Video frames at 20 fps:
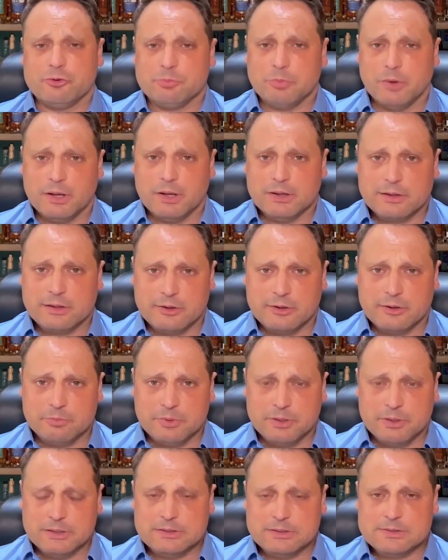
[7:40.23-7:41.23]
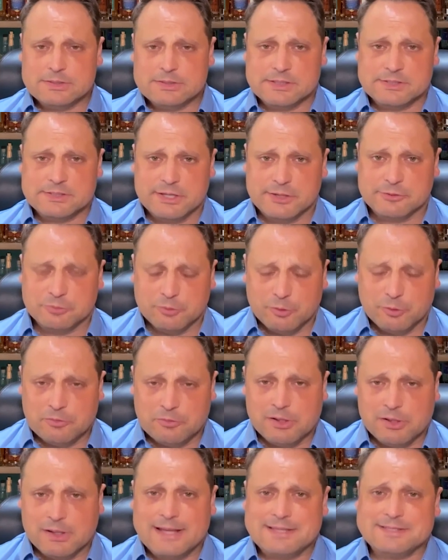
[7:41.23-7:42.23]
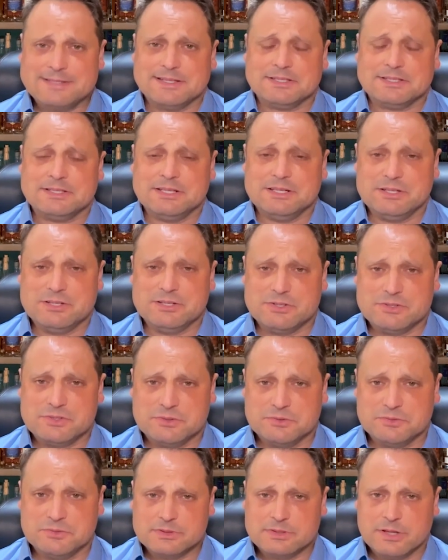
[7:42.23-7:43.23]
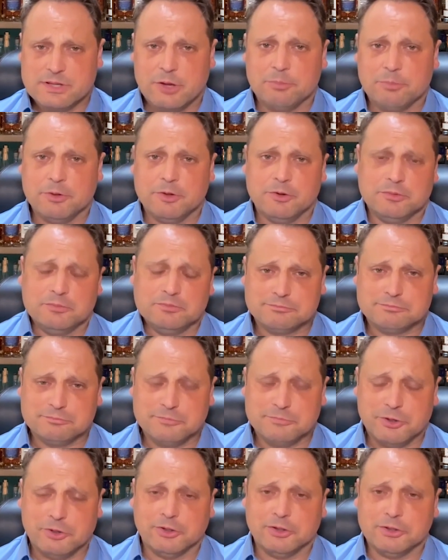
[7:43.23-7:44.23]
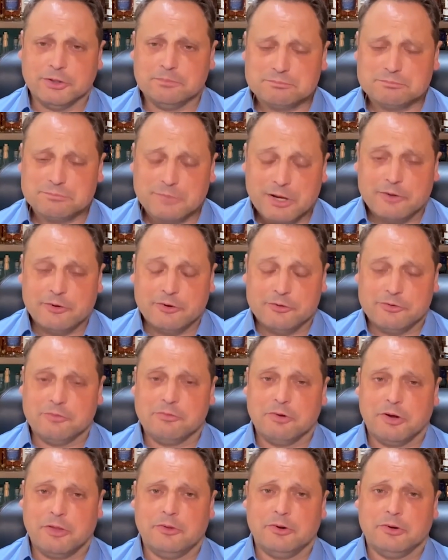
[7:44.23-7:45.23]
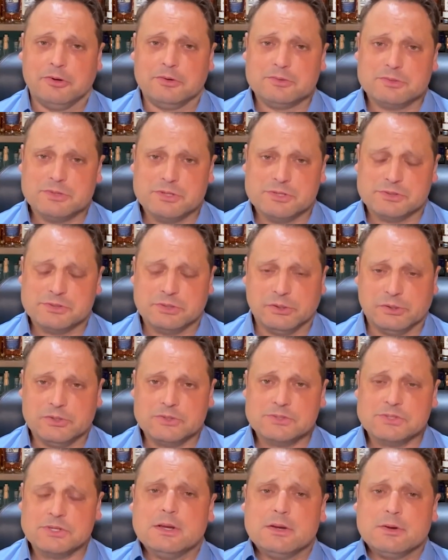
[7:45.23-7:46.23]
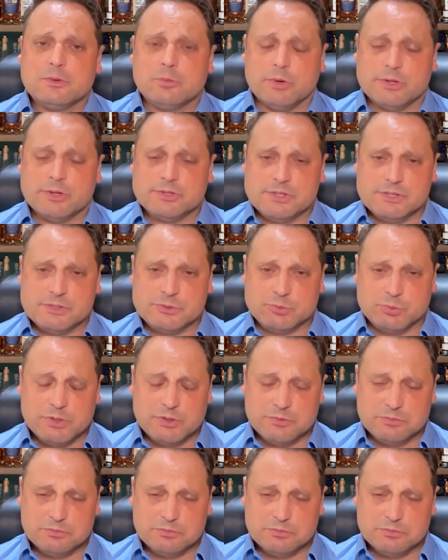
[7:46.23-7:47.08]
but has been successful over the last 16 years of helping nearly hundreds of other distillers, which is we